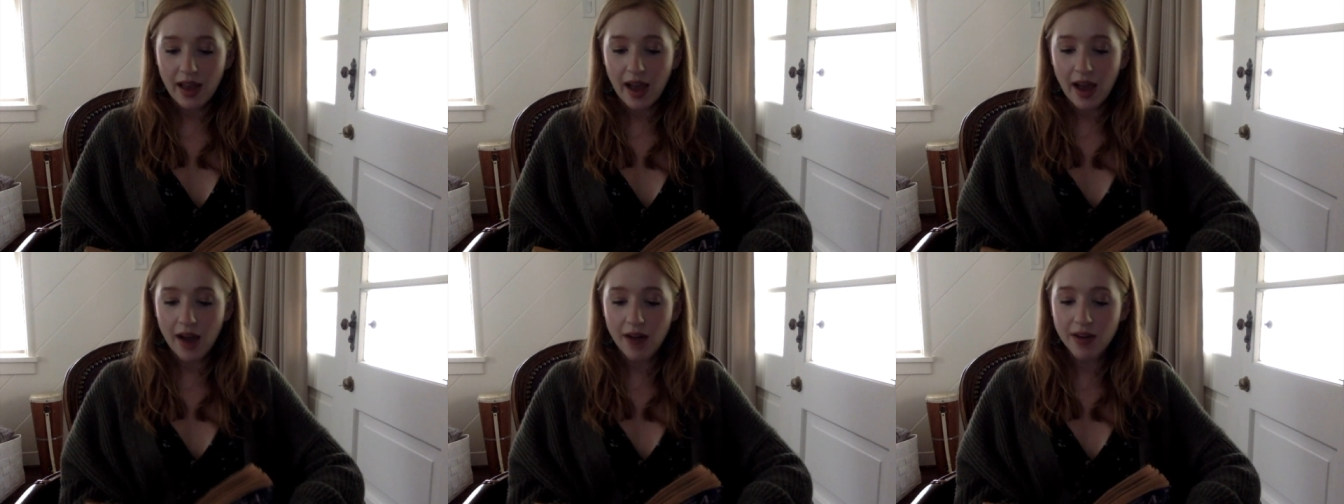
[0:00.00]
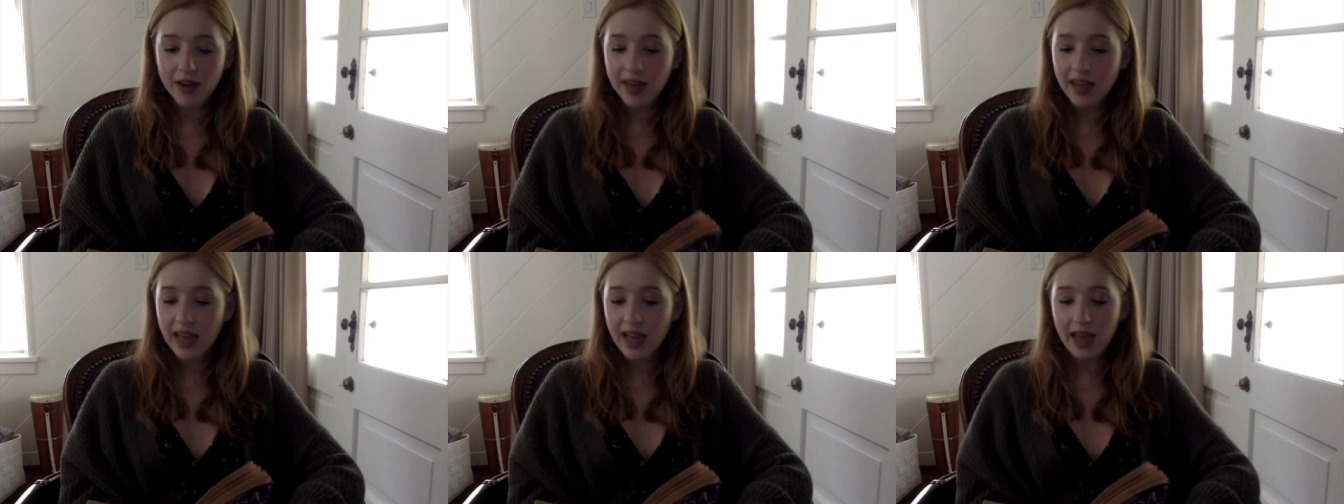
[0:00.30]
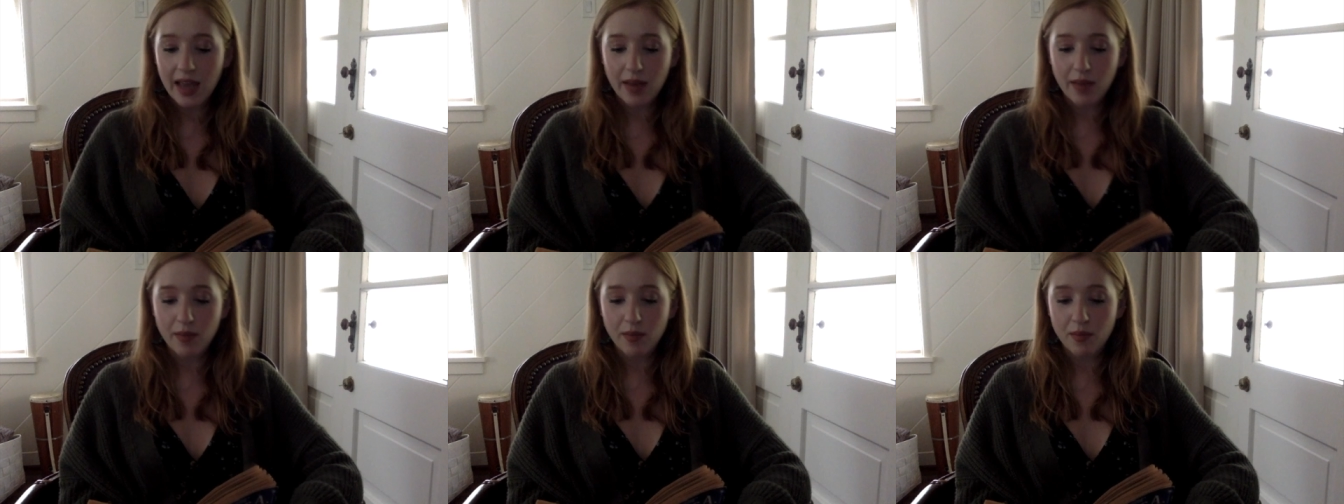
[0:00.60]
Out it
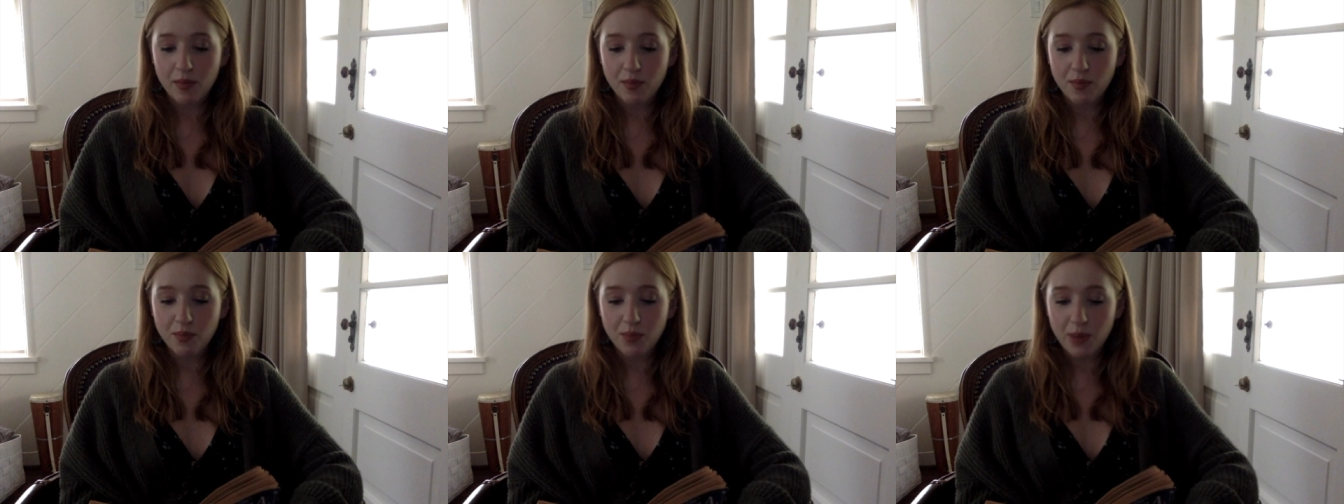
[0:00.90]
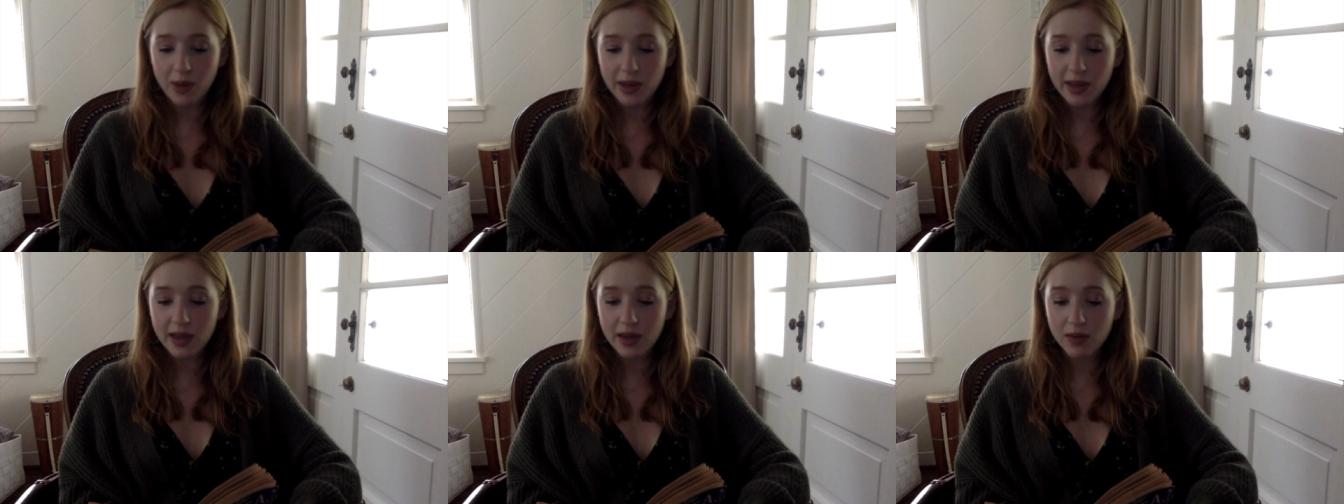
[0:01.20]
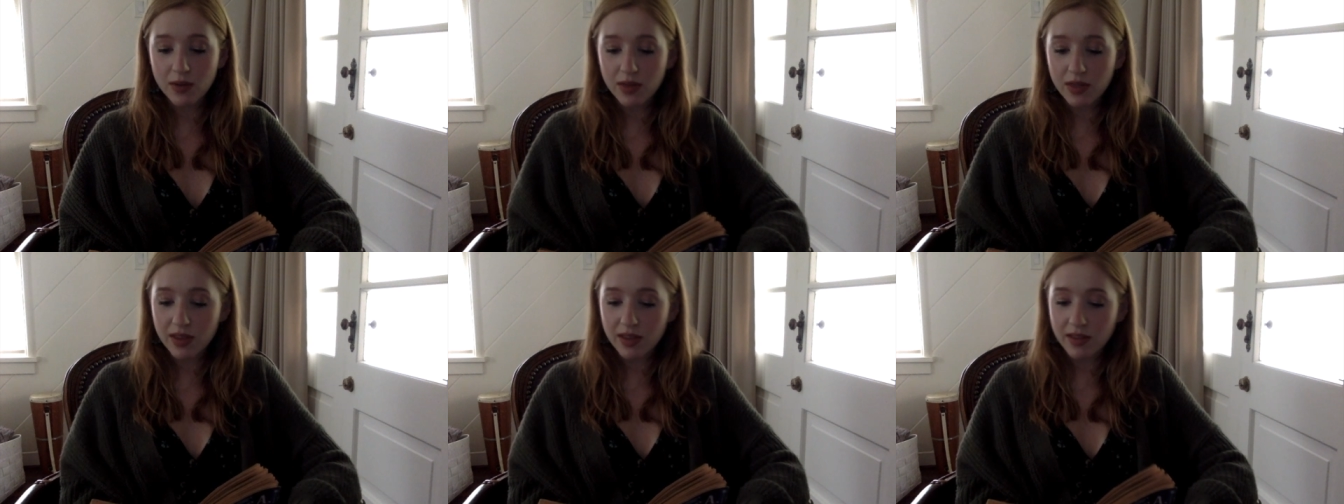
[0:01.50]
came, bringing
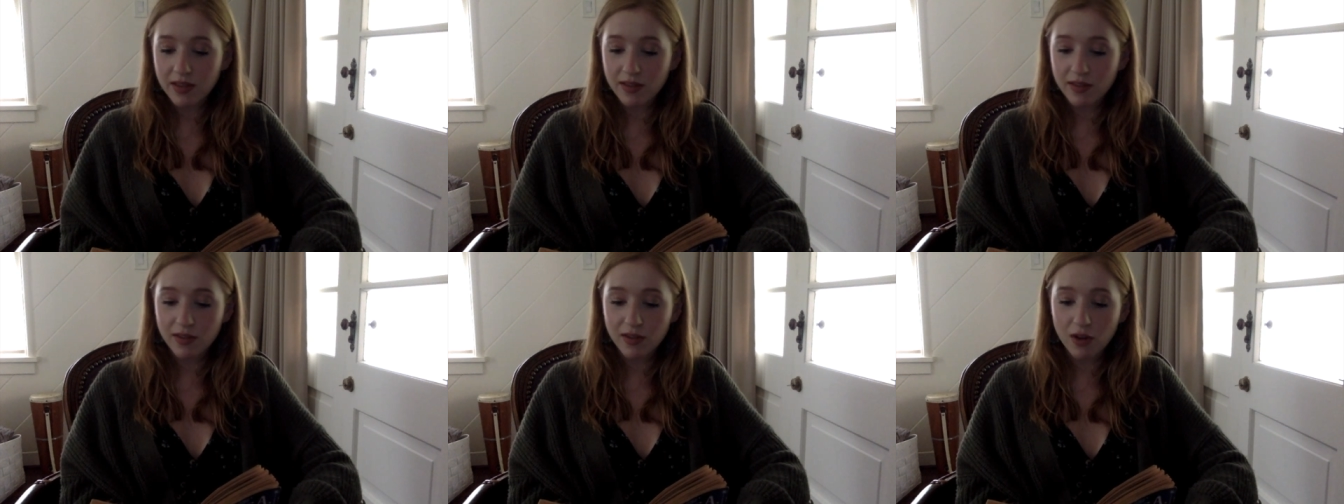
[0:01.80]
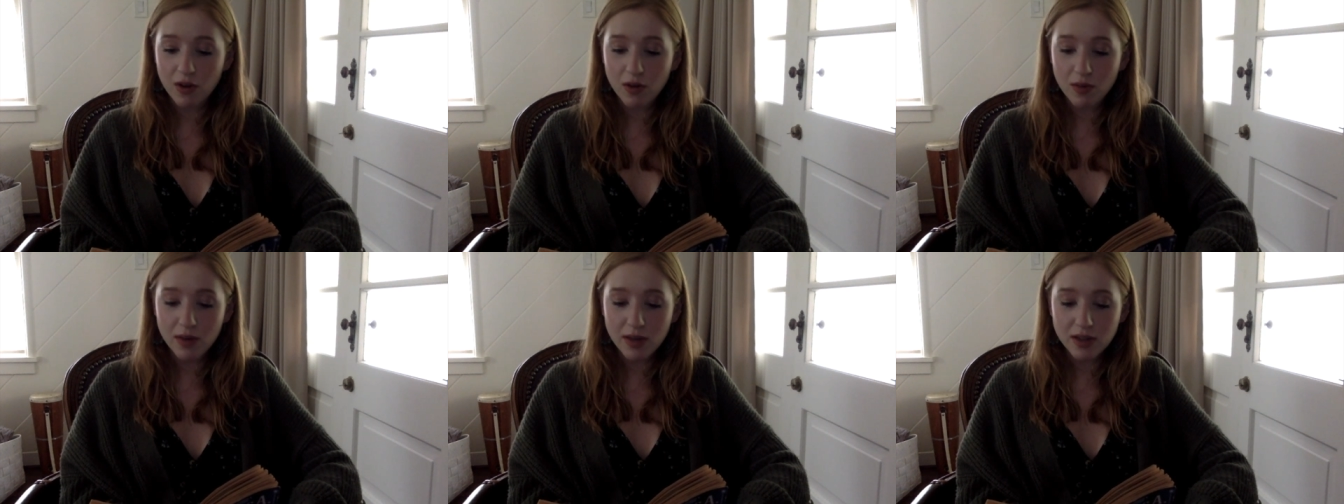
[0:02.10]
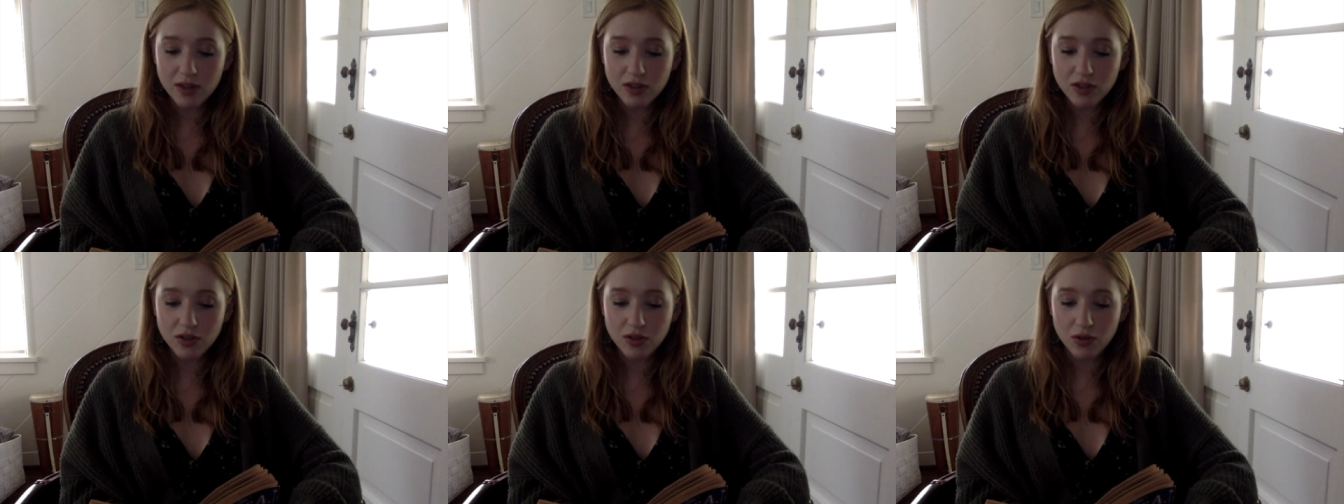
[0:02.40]
with it so
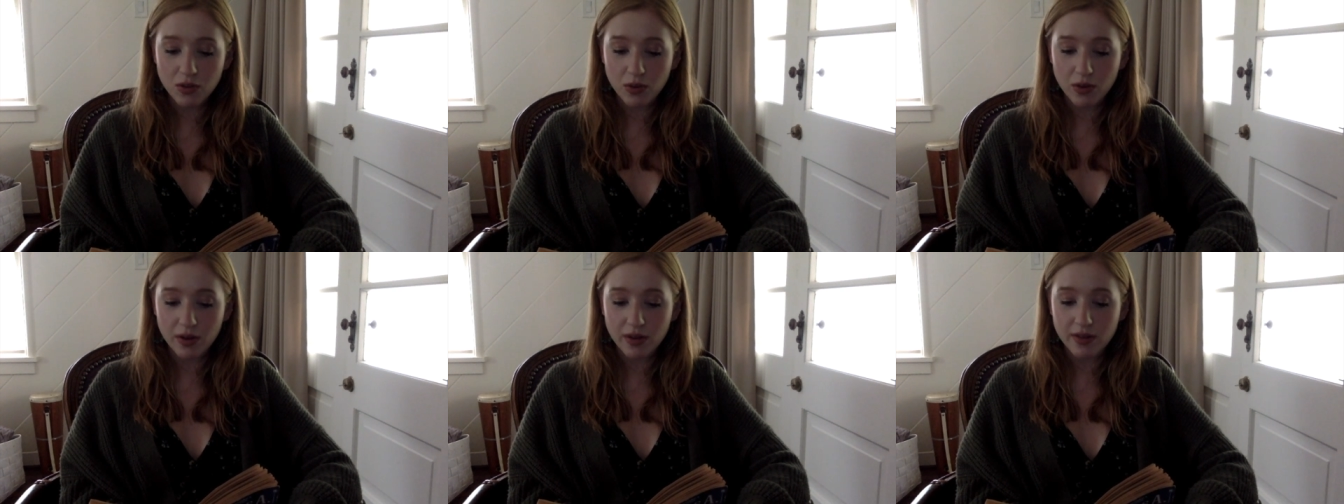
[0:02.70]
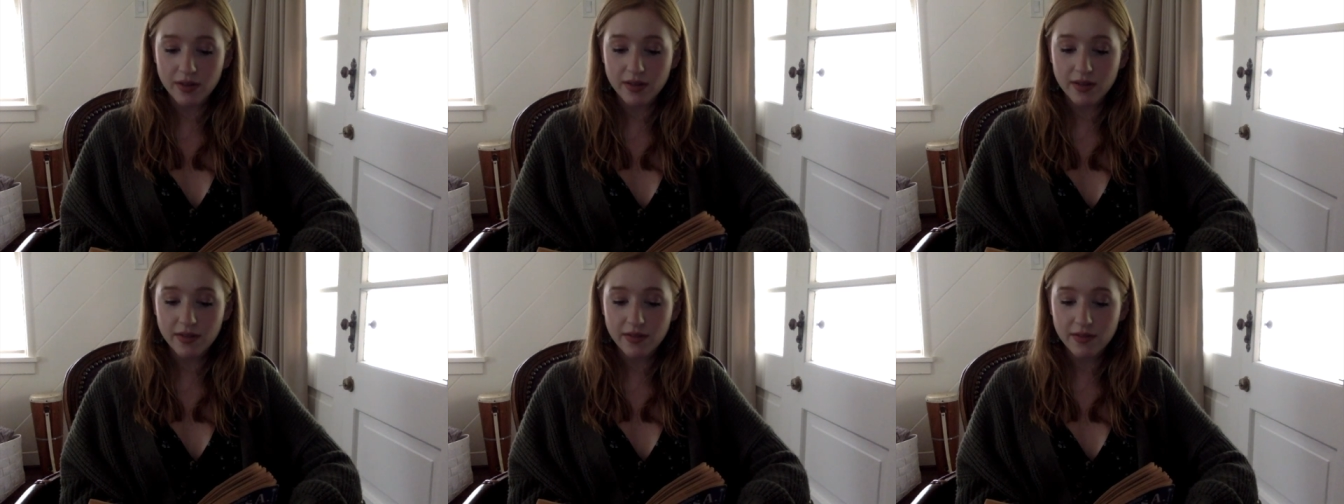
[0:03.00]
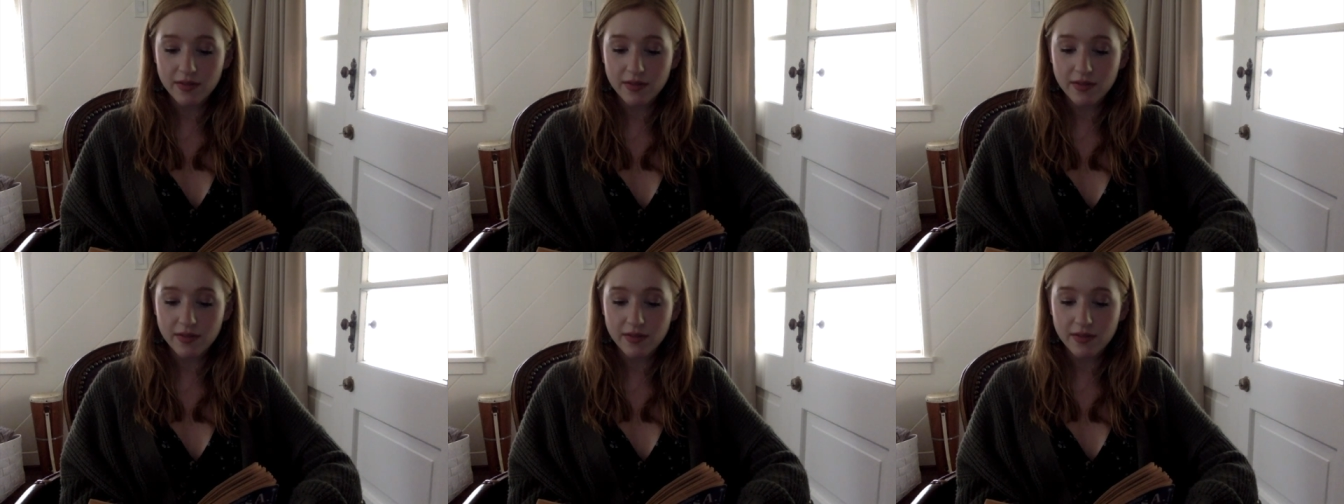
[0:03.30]
much thorn,